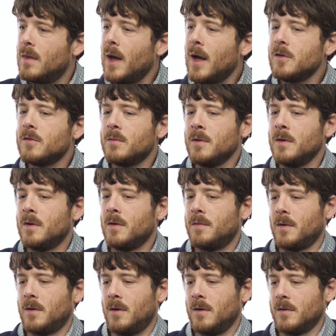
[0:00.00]
That's really
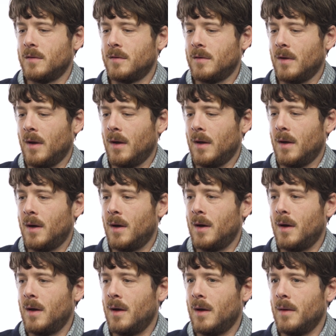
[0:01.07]
difficult to say.
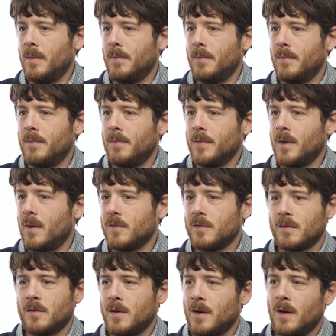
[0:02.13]
Um, you know,
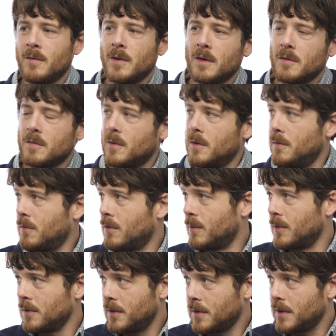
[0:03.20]
as I've stated, everything is very
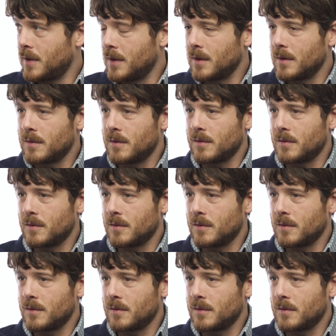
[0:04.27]
forward looking.